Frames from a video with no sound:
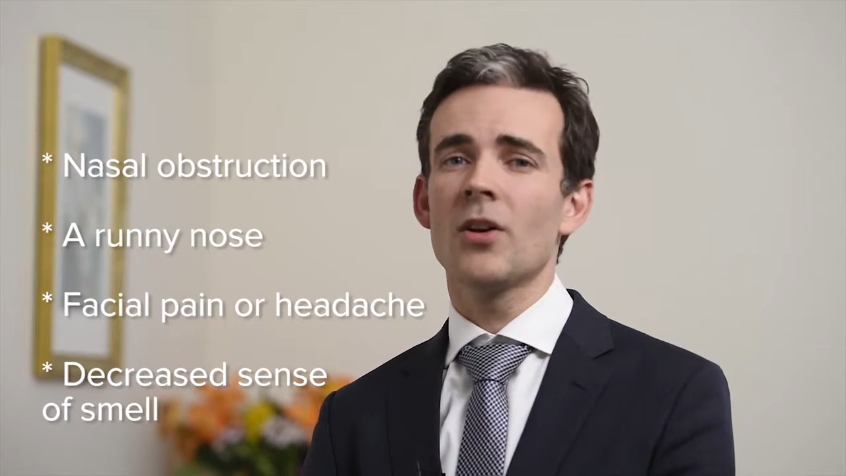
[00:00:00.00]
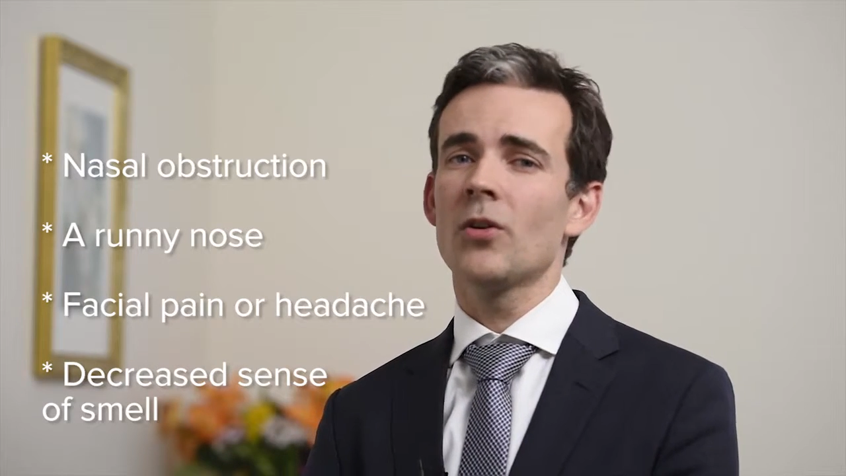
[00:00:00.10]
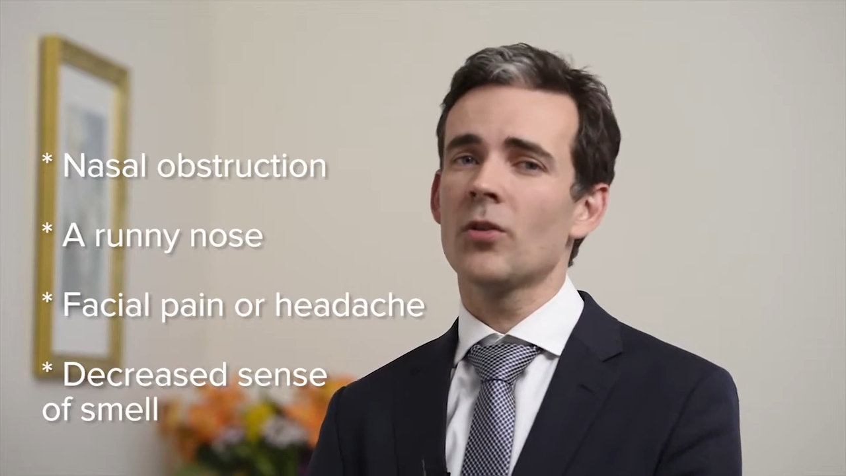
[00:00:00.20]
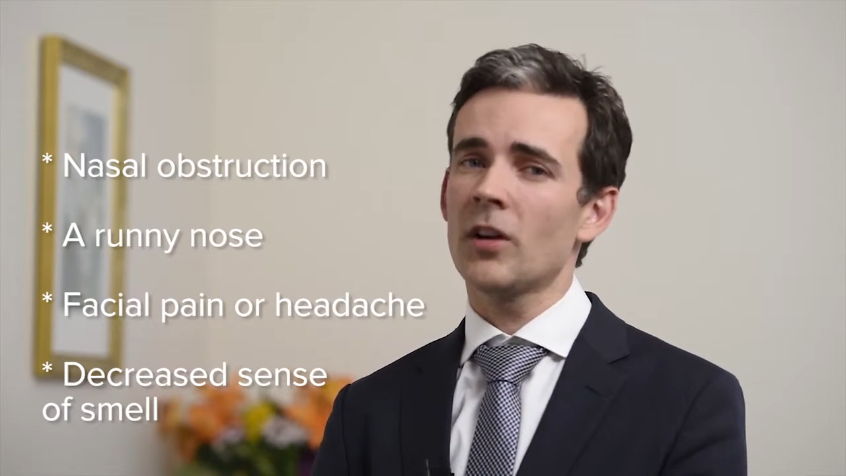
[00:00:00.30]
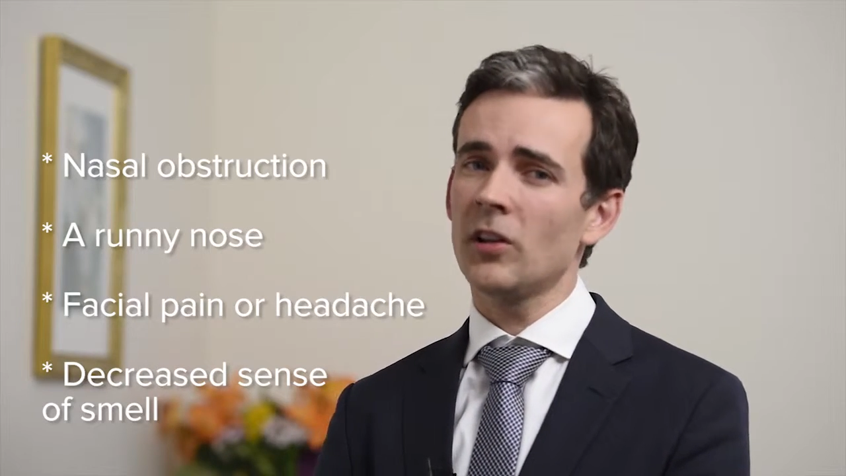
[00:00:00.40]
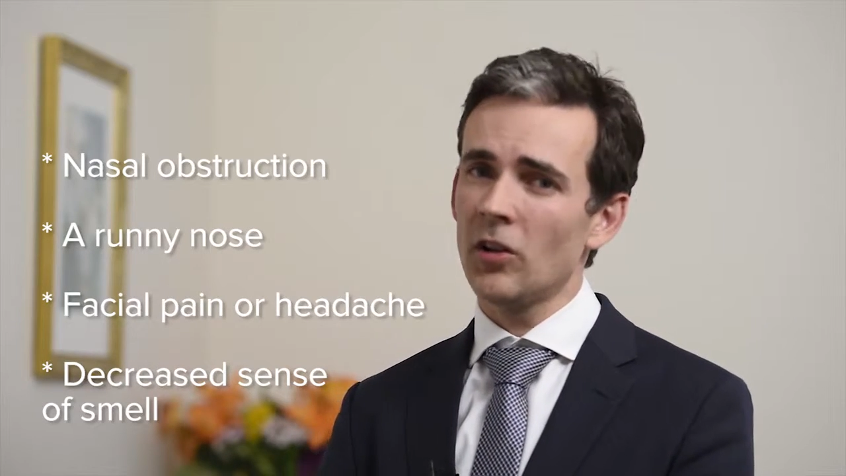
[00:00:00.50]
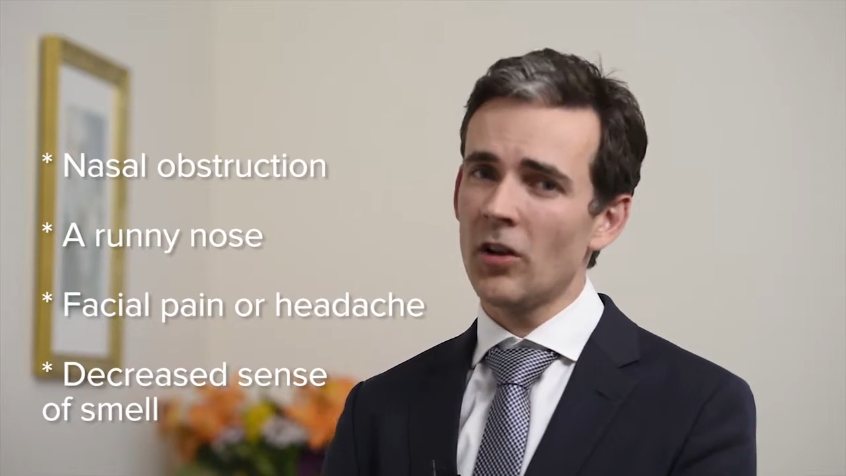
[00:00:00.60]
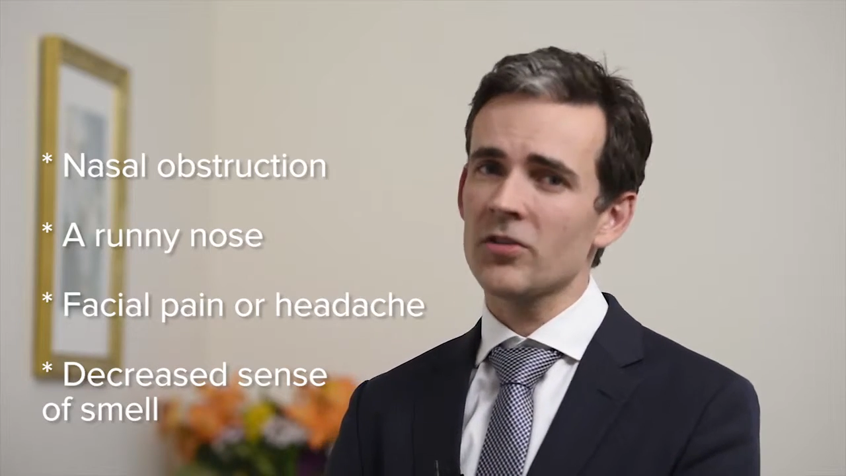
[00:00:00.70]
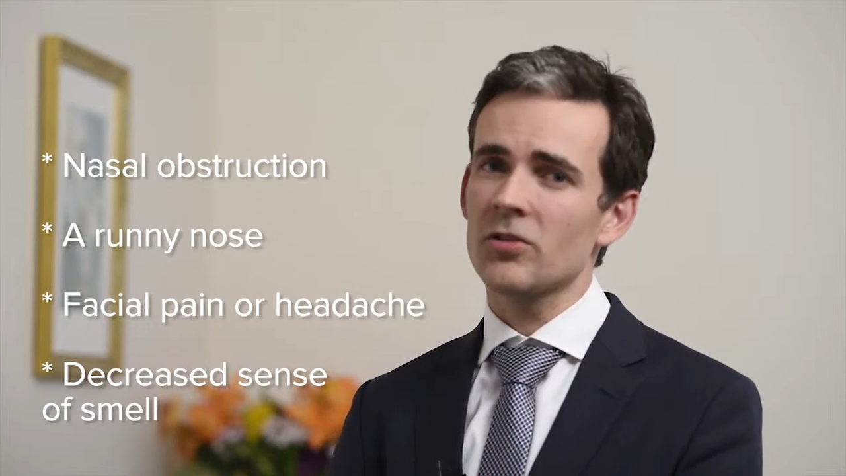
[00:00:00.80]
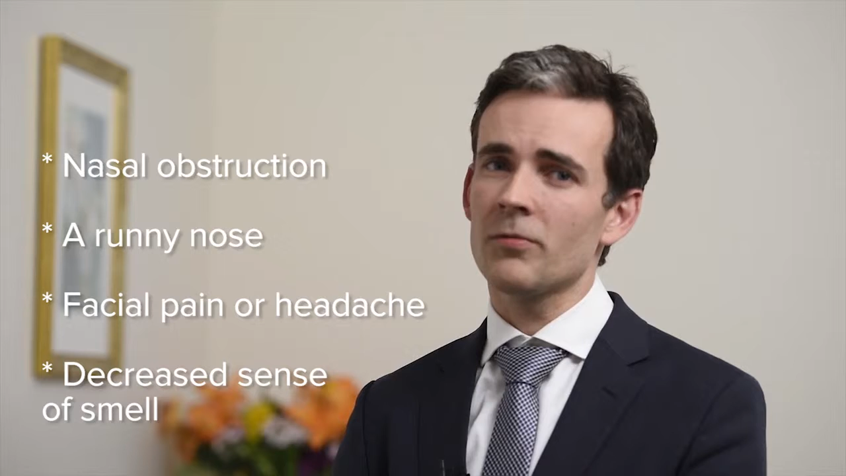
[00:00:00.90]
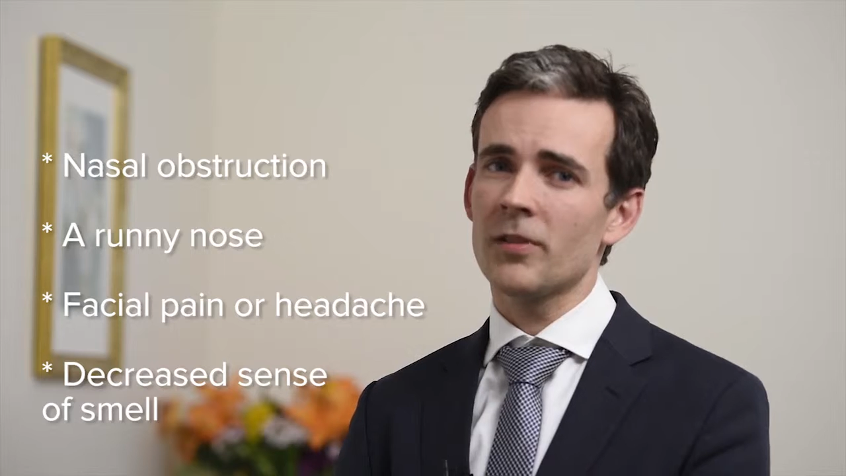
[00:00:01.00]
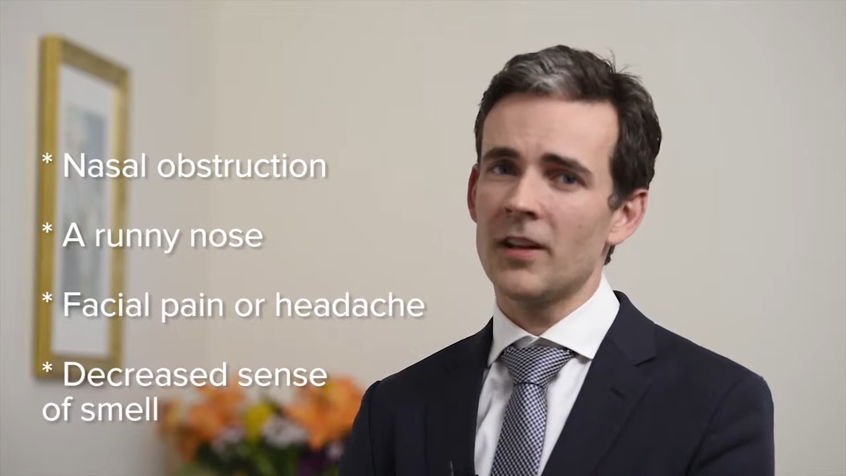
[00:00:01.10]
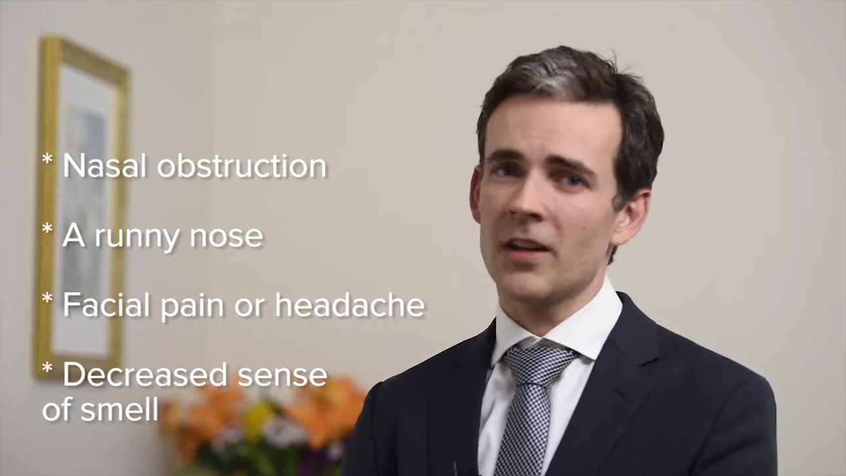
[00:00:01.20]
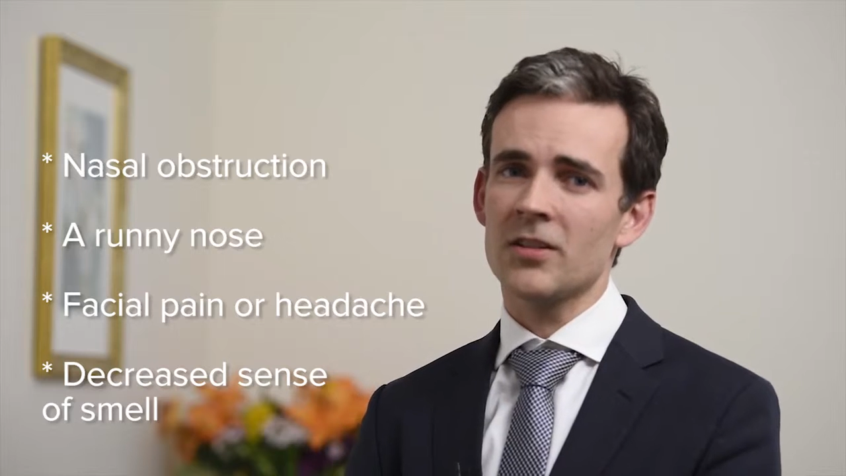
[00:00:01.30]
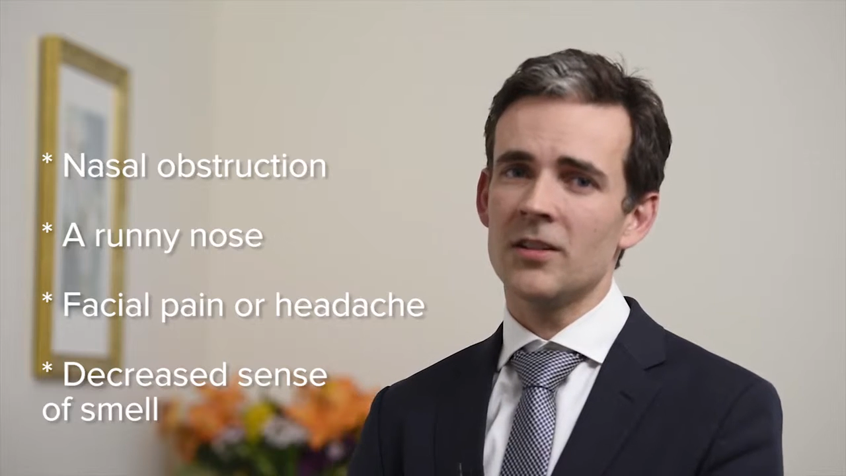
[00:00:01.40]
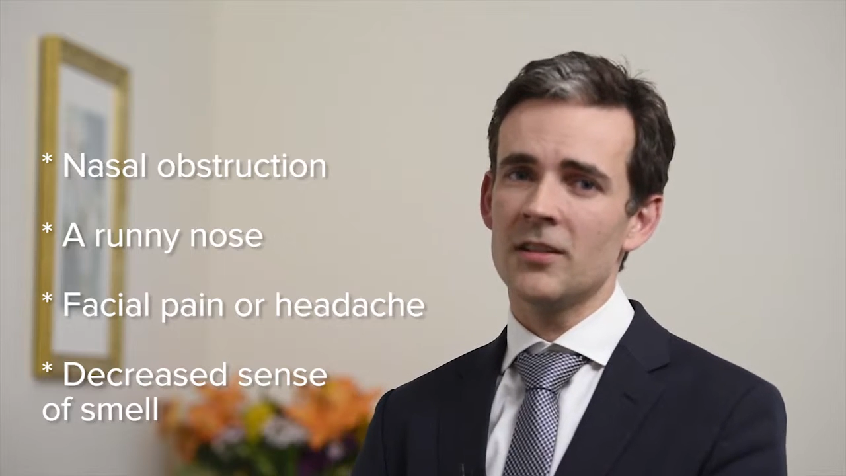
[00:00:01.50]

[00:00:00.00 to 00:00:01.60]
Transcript: or a loss or reduction